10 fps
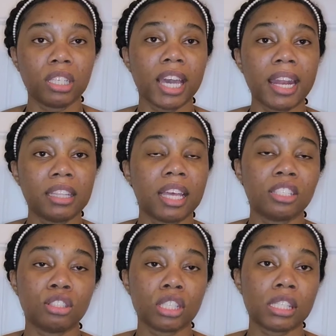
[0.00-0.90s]
look at it,
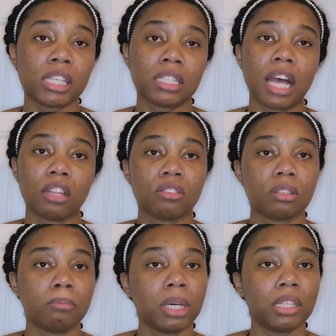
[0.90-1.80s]
that's just $10
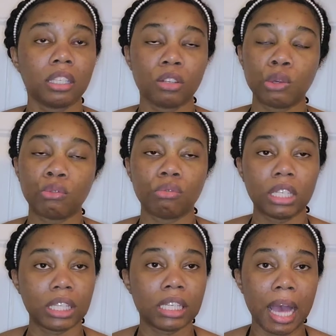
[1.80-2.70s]
a month.
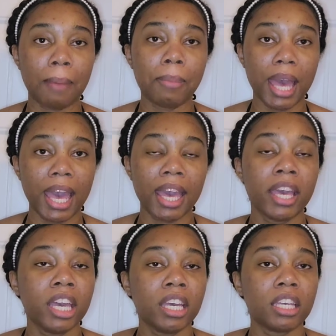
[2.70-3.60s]
Really not bad.
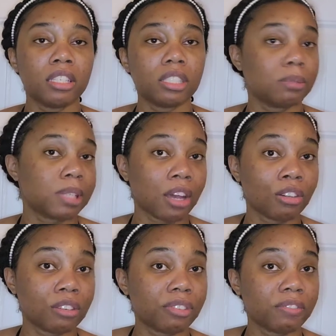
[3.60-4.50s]
It ships out
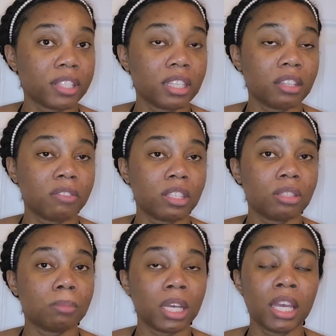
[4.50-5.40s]
on the 15th of
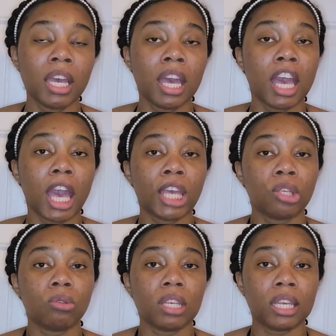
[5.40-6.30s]
each month, and
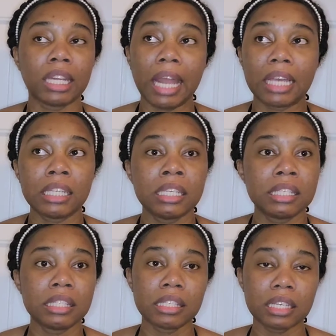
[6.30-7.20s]
you get like
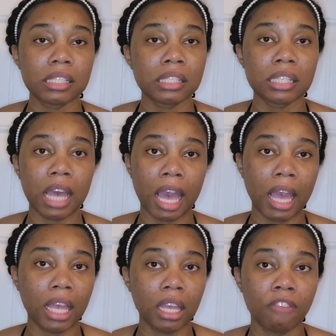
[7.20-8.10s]
6 to
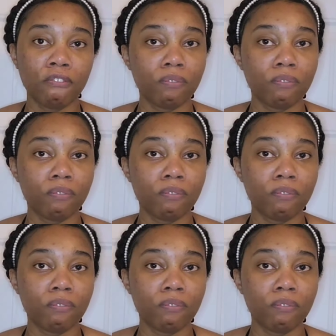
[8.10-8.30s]
8